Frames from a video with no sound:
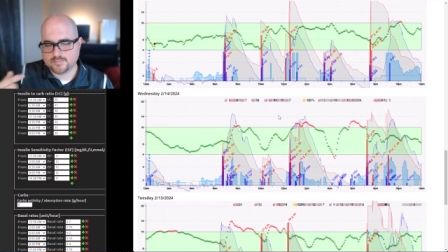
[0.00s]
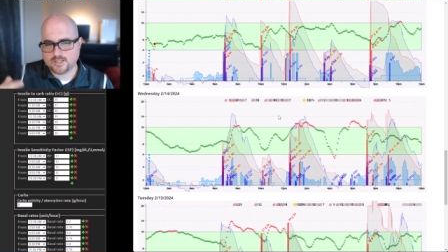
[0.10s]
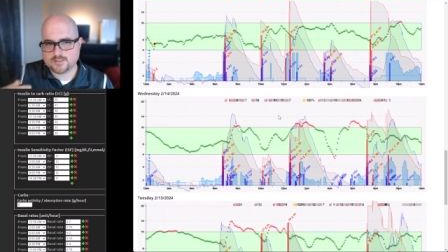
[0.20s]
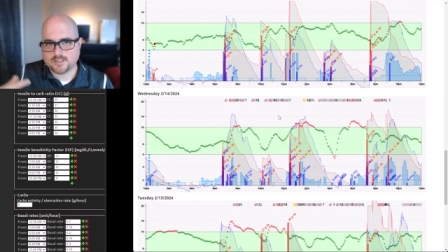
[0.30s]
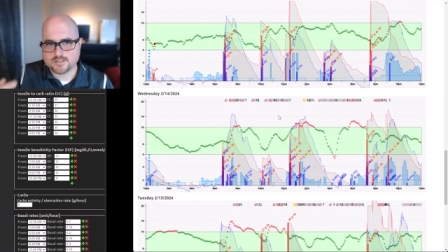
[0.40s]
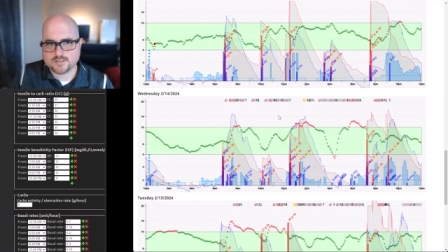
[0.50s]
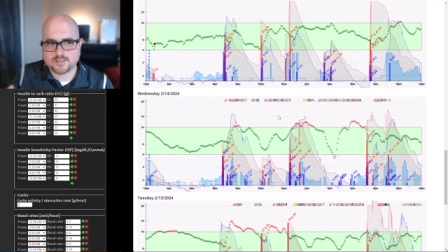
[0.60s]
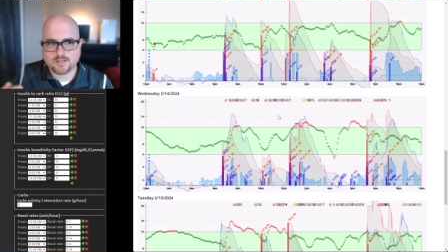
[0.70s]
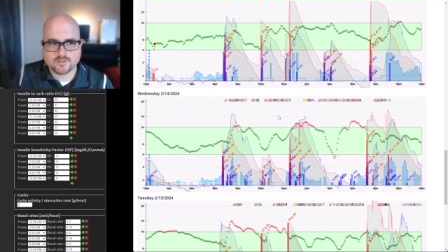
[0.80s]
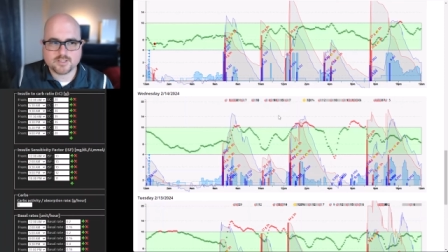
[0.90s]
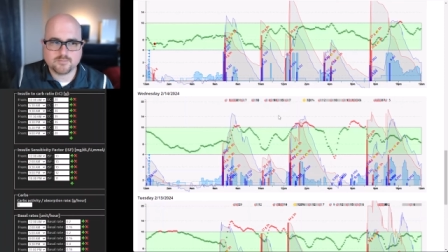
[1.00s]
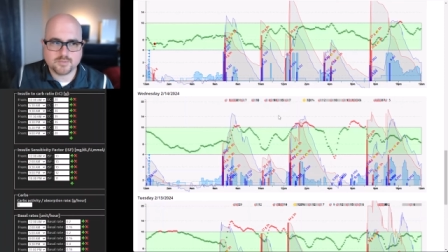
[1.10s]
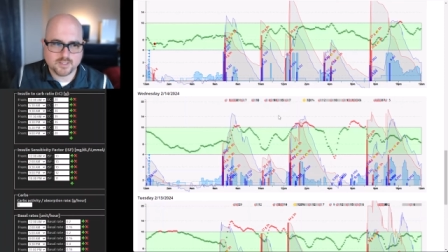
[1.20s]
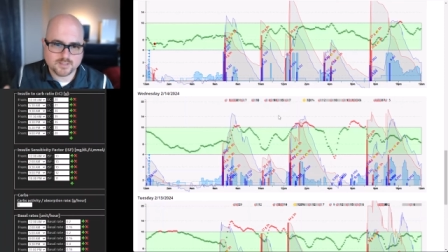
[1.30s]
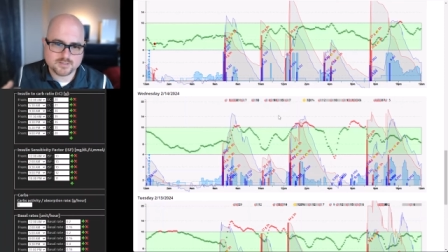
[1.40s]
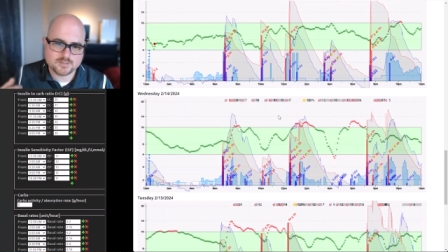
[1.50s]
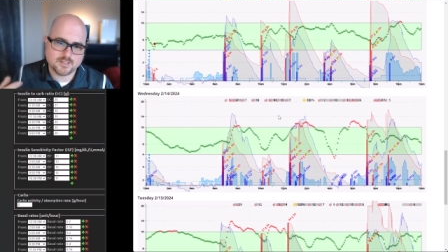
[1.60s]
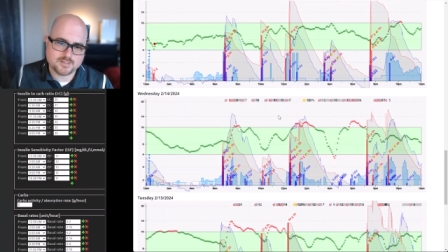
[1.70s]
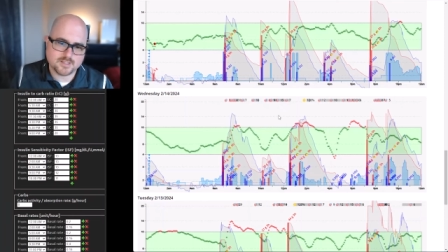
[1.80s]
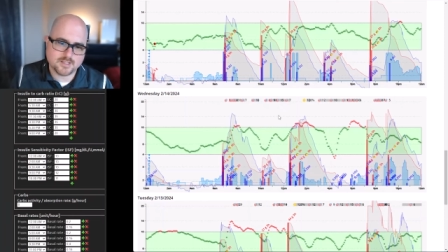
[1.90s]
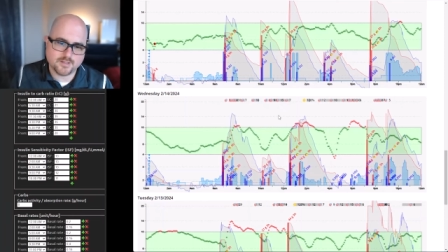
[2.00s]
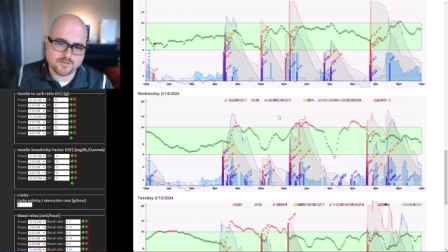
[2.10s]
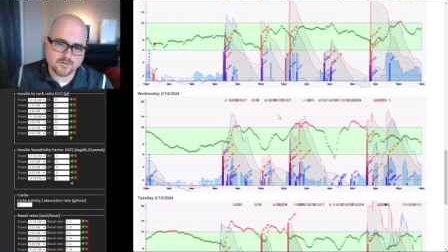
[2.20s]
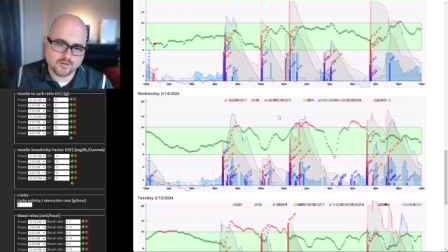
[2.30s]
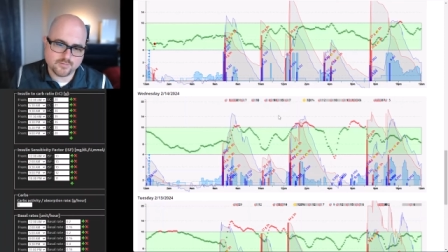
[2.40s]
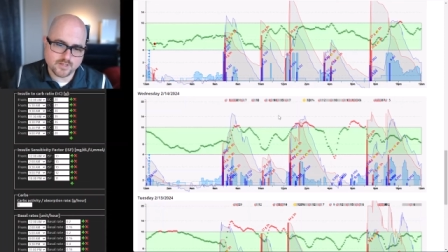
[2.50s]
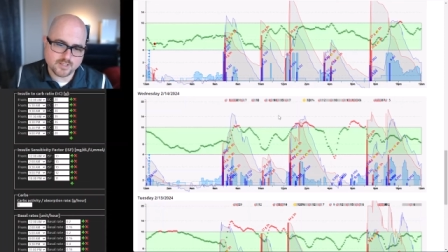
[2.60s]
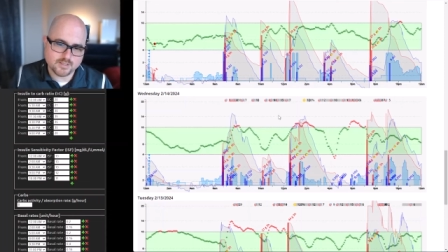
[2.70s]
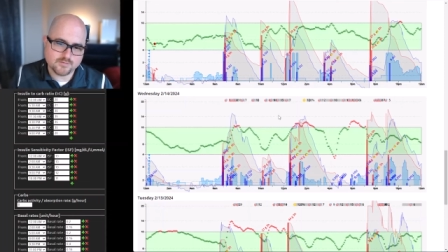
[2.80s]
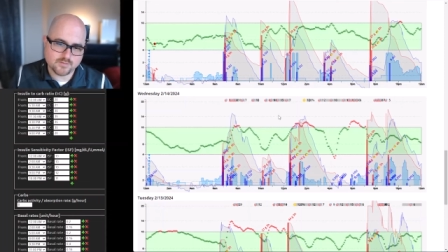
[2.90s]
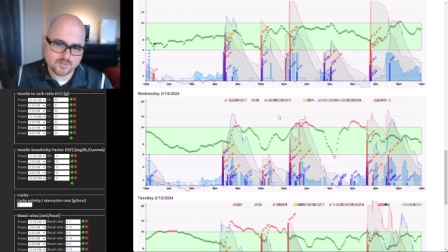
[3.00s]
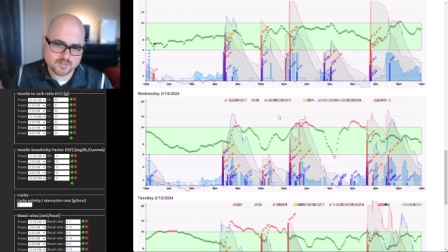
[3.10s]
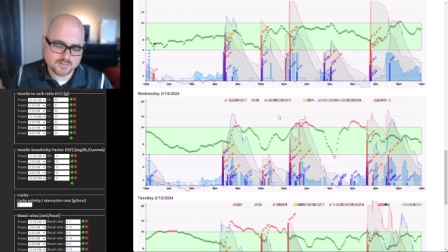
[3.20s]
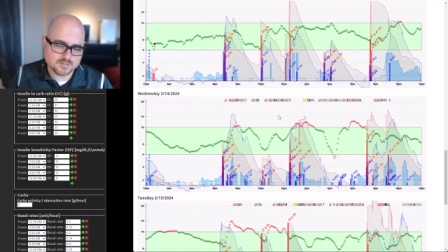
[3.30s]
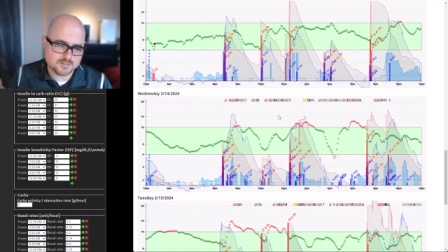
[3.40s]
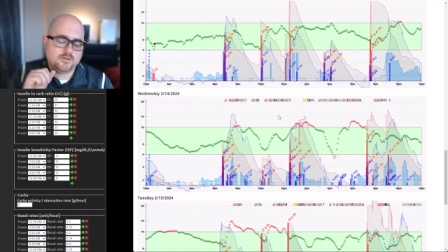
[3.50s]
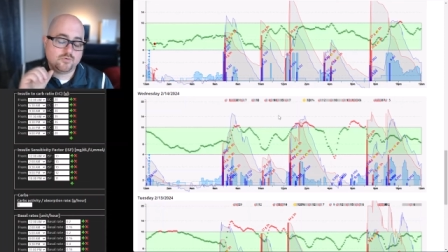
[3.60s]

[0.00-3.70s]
pay attention every time he eats and set another override if that makes sense